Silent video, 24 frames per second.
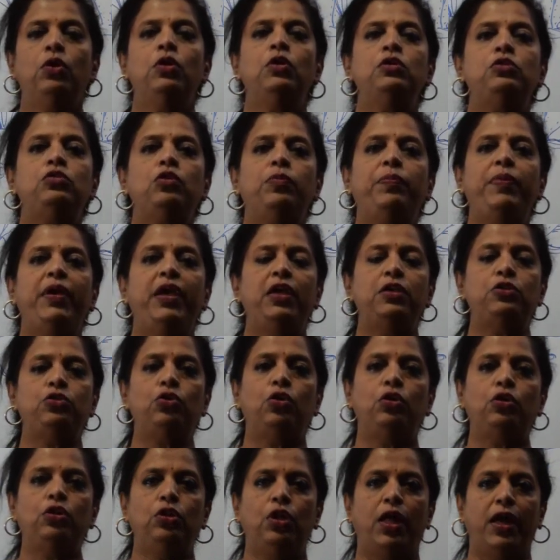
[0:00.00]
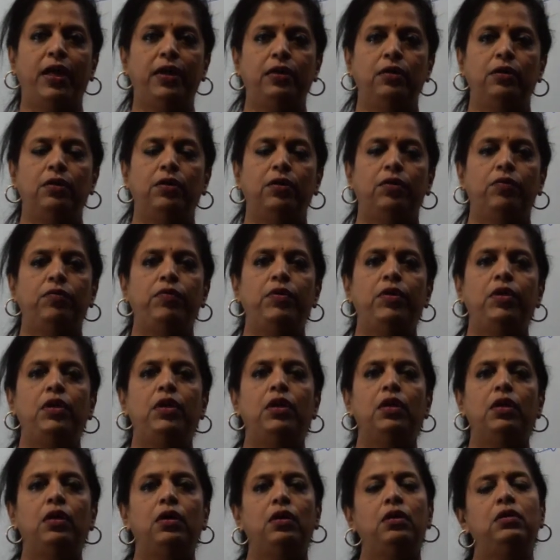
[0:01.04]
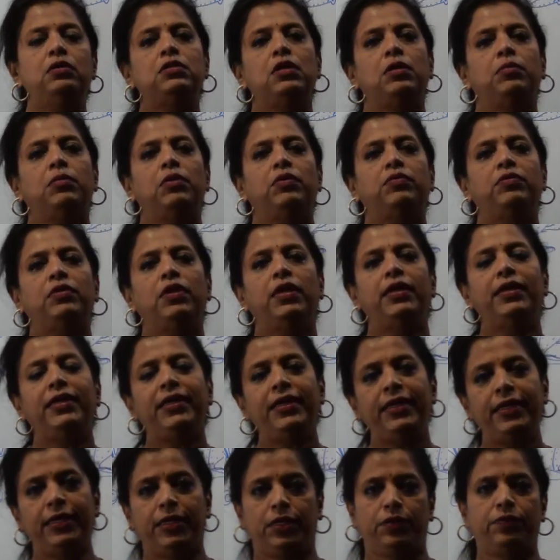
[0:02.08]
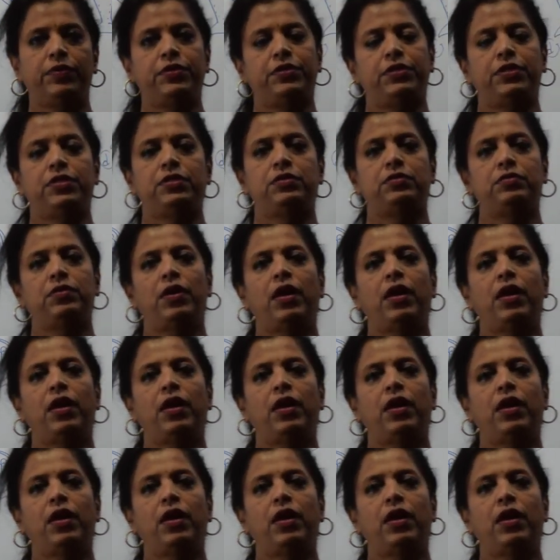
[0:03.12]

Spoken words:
So based on that, we will learn some of the NEET questions.